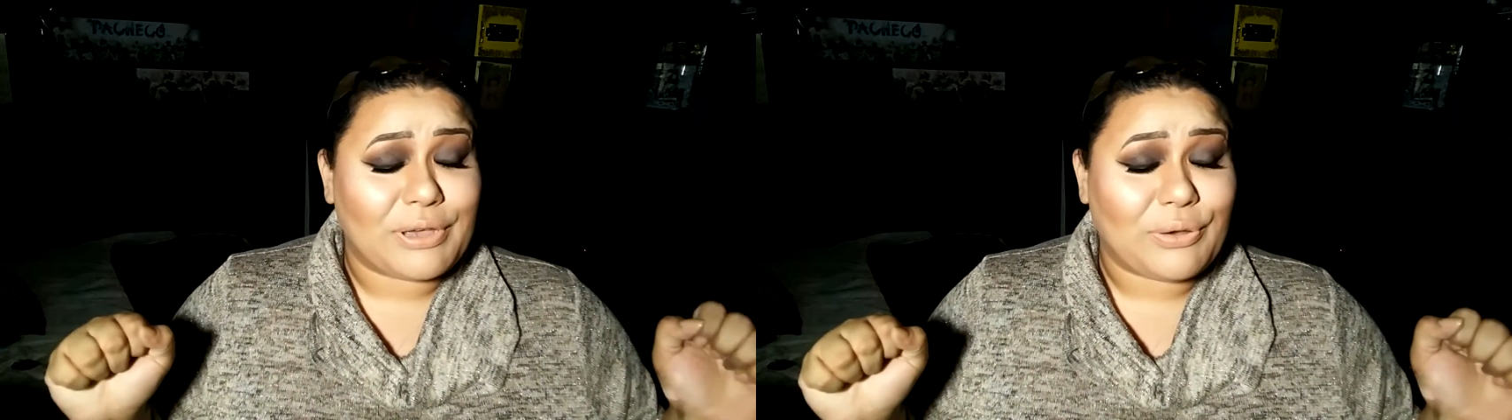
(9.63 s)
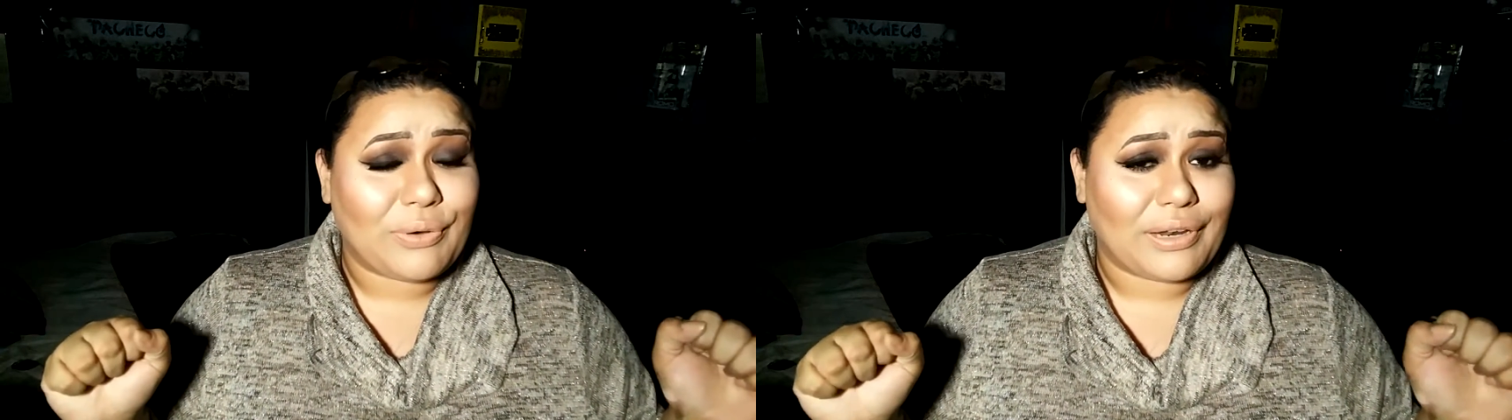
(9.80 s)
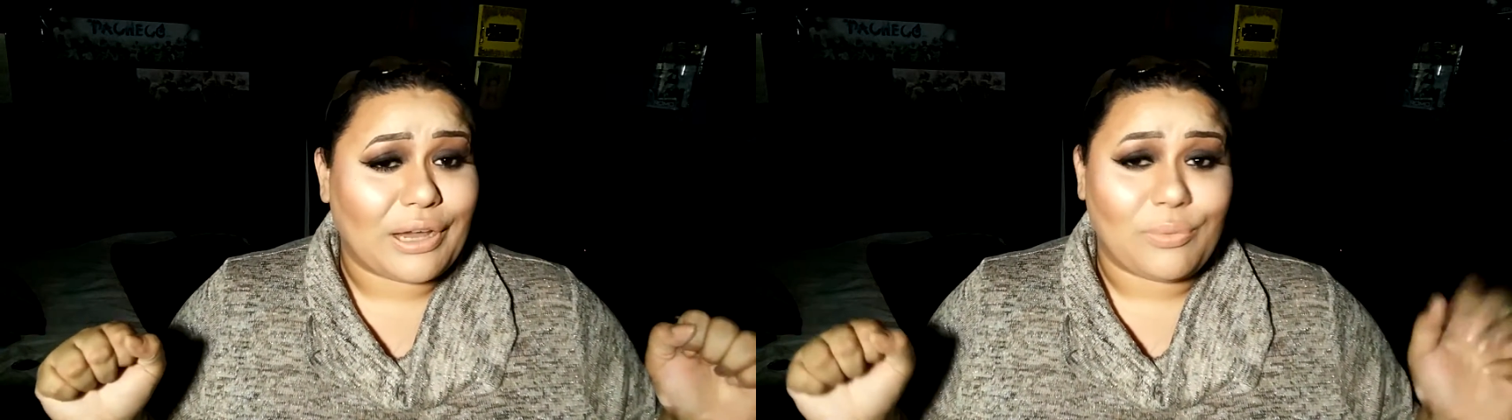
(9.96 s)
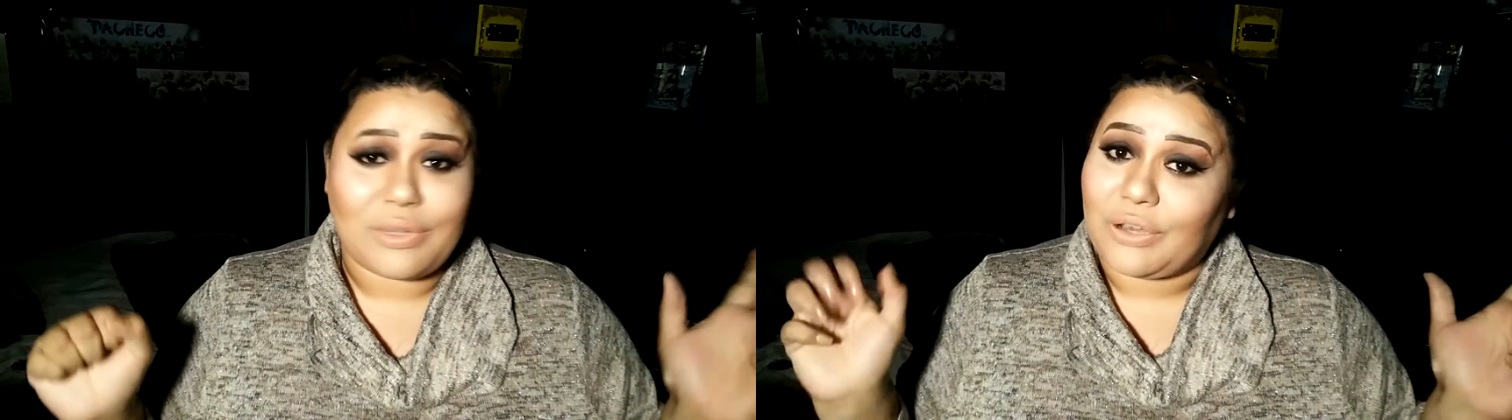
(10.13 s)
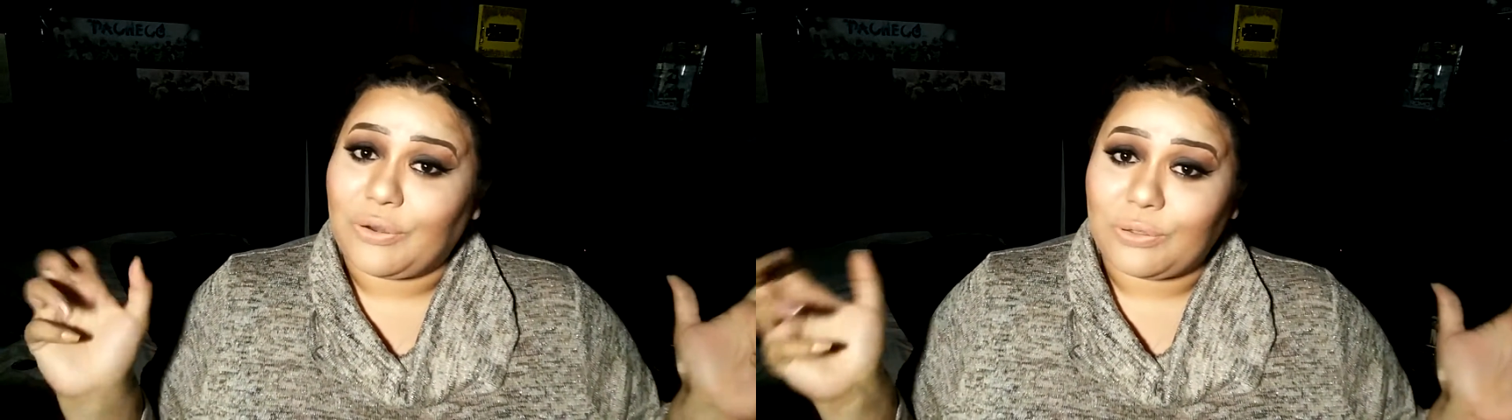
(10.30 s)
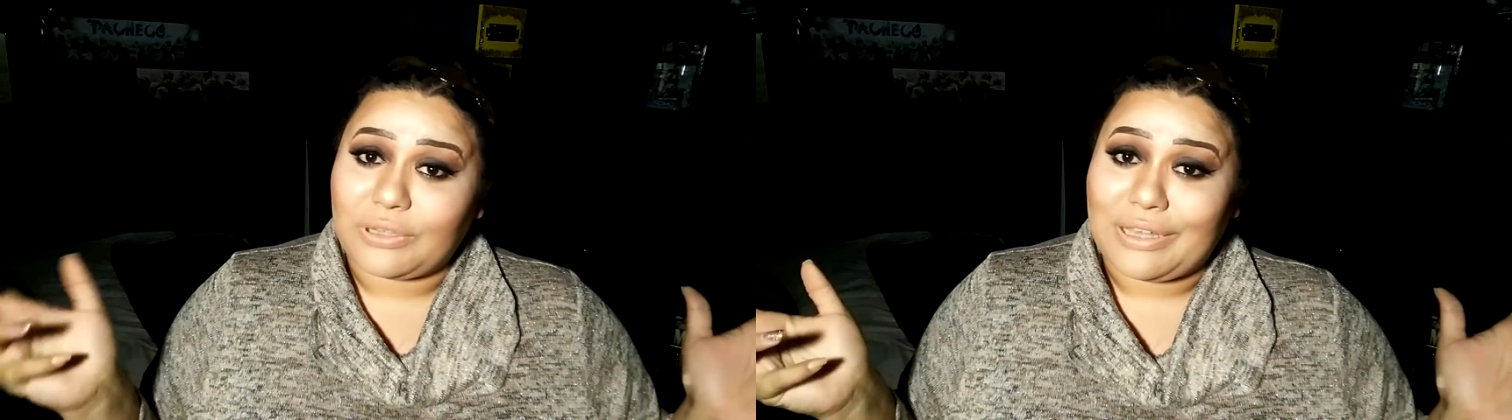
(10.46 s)
been going on with
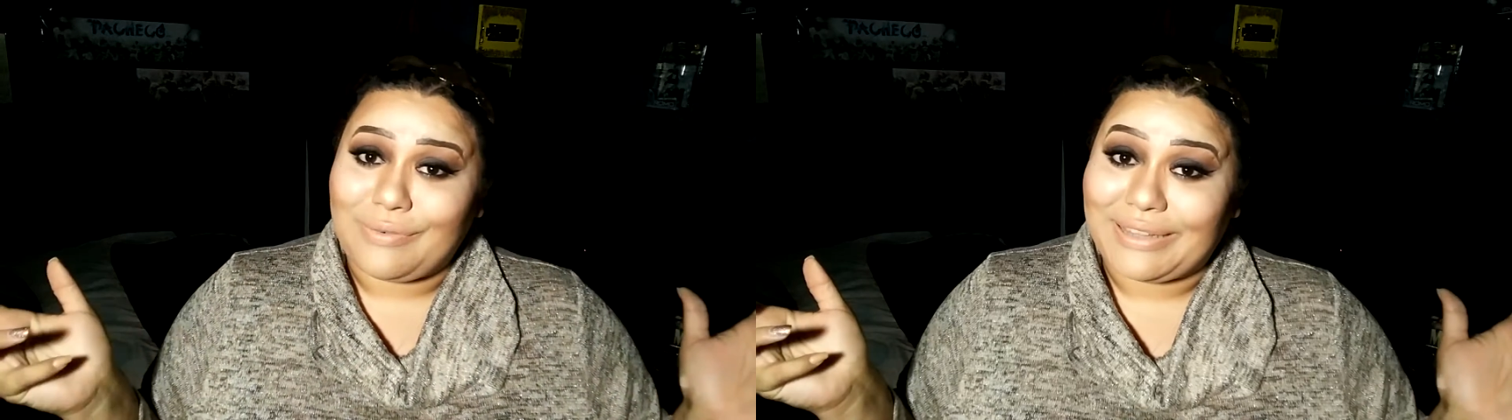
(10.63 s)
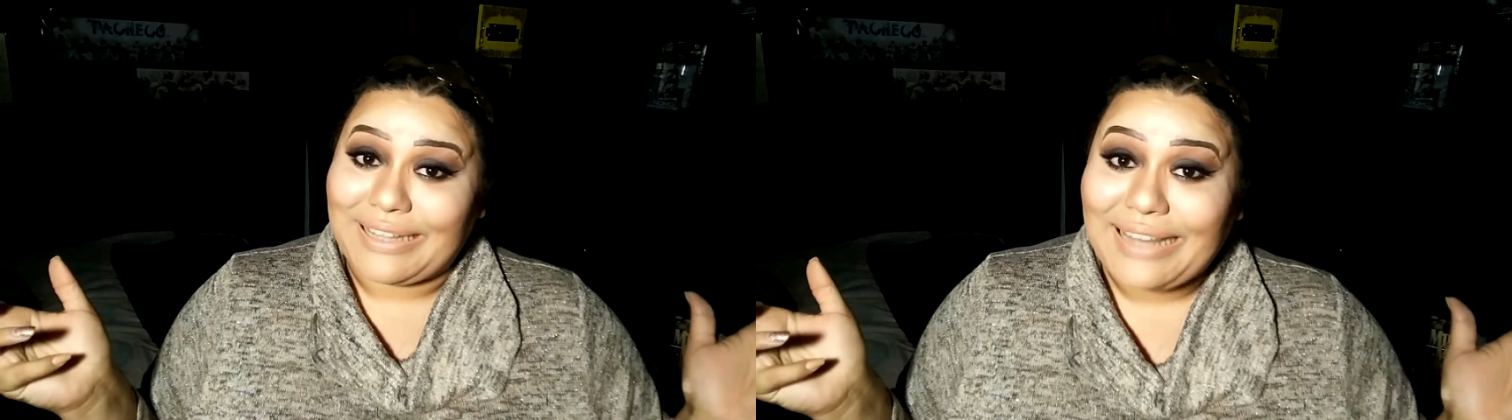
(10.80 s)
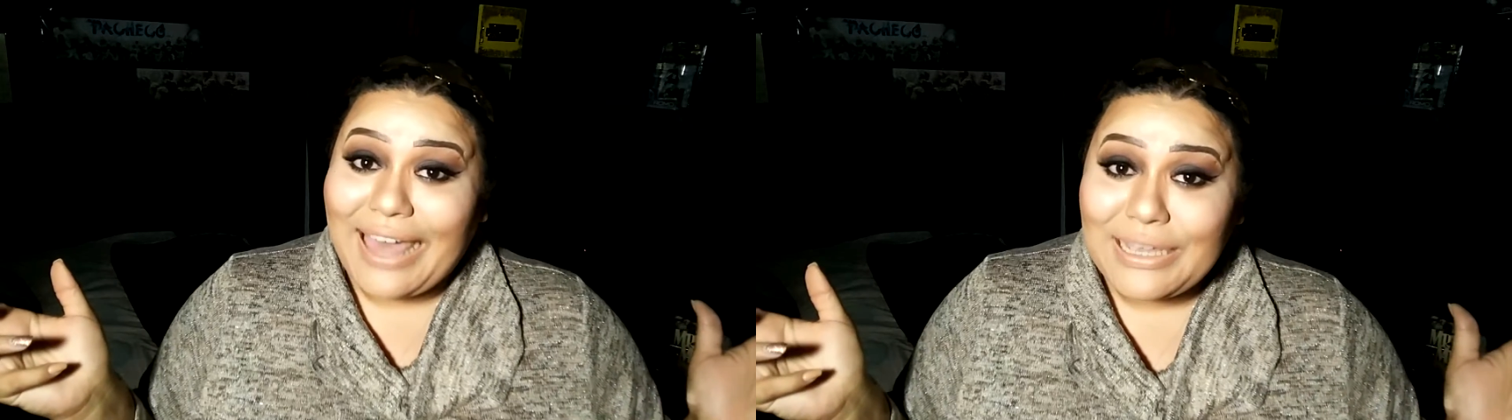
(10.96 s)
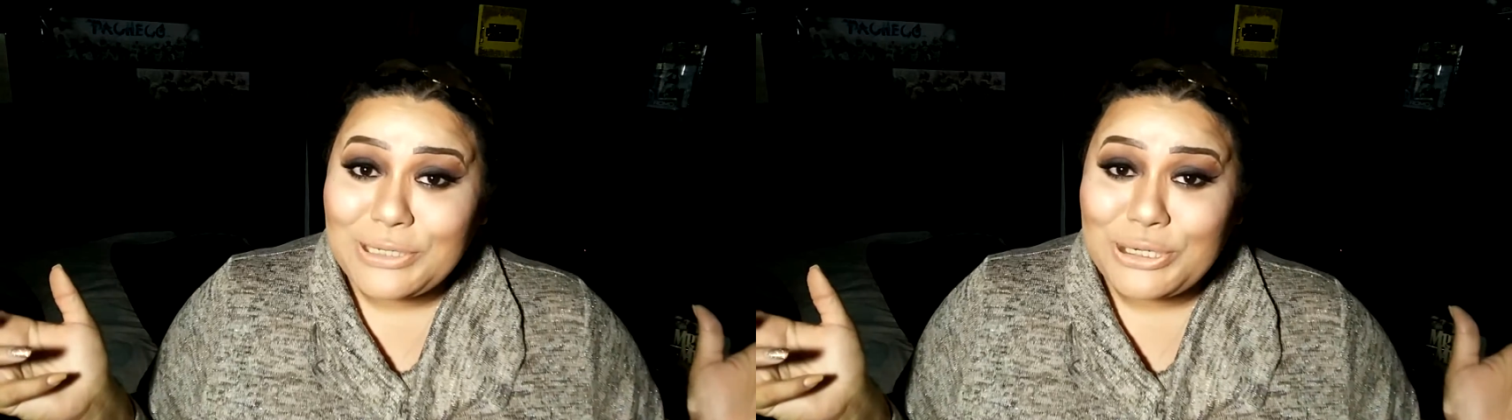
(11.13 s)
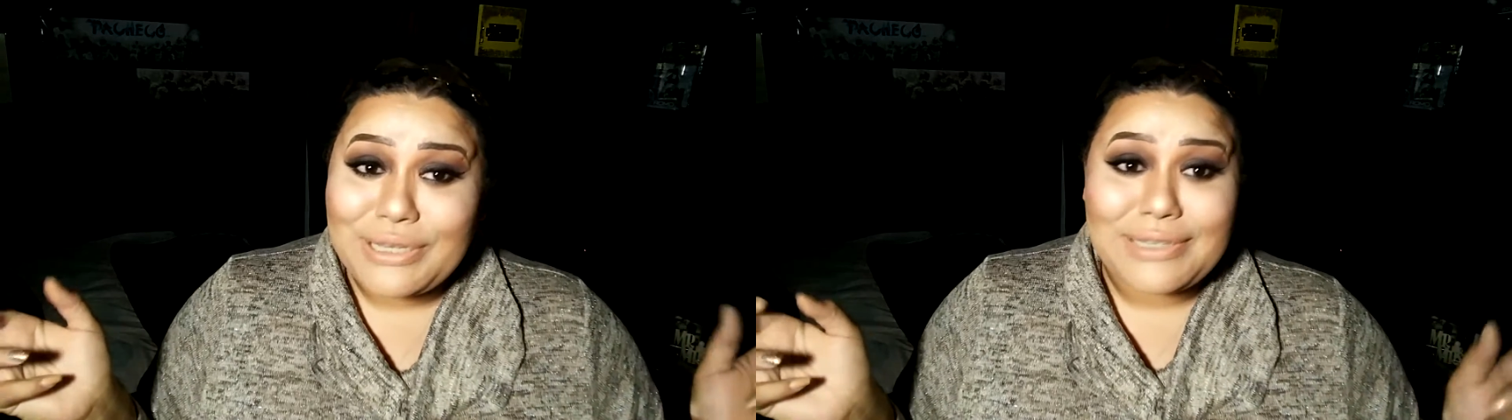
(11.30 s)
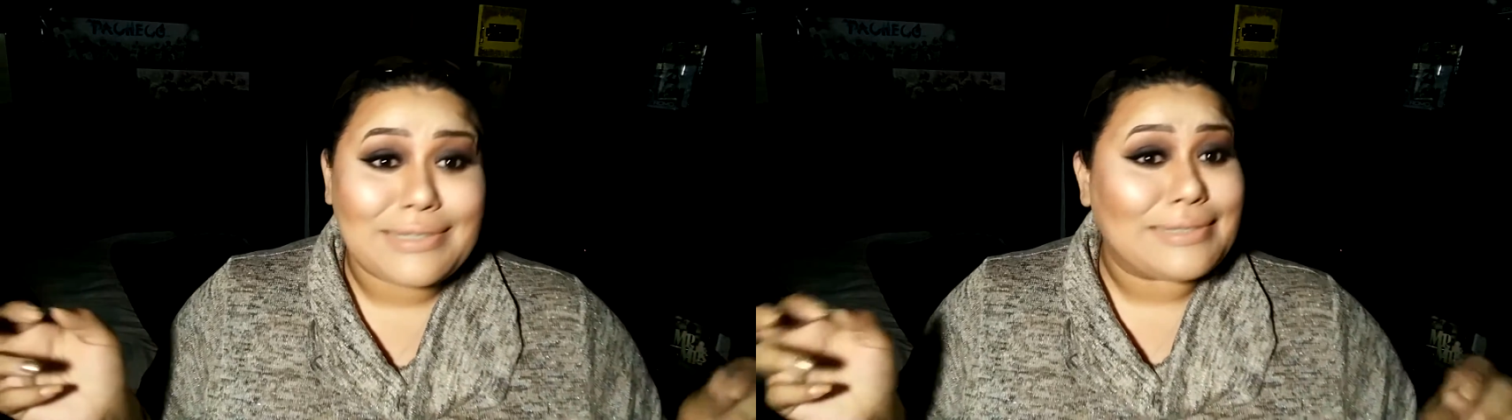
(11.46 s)
the whole thing with
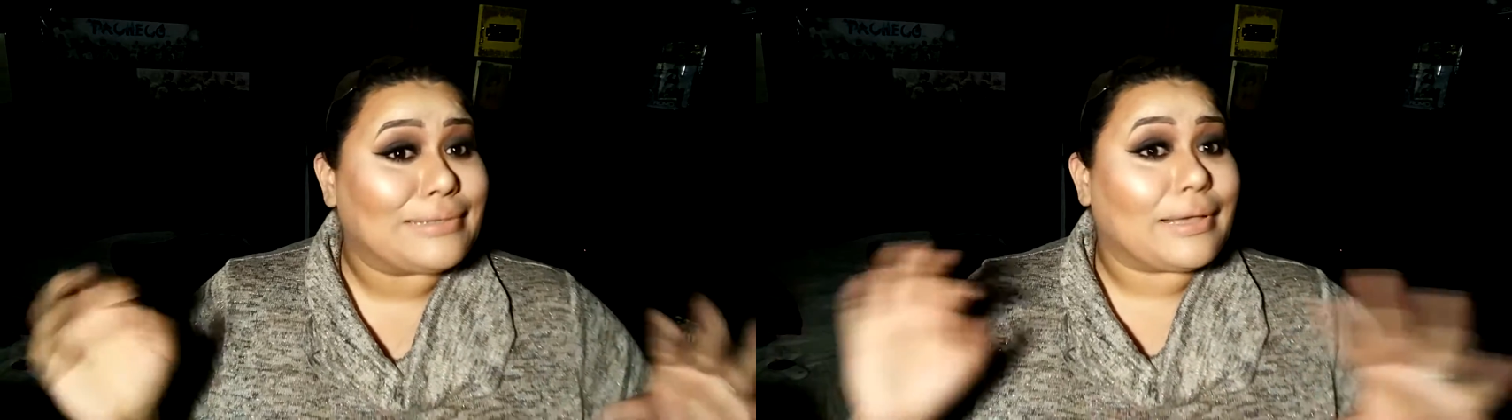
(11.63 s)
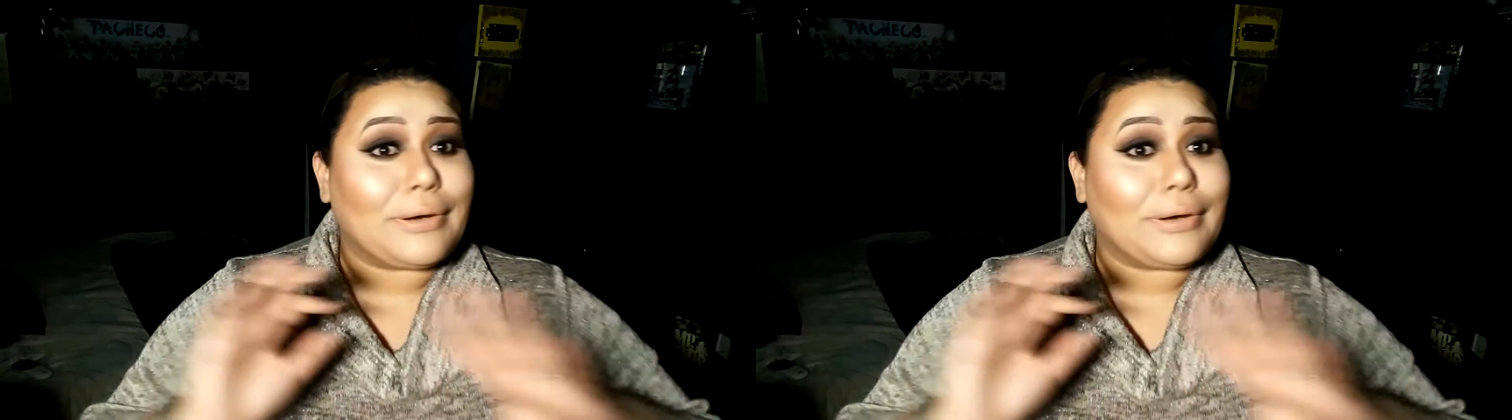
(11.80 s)
elections.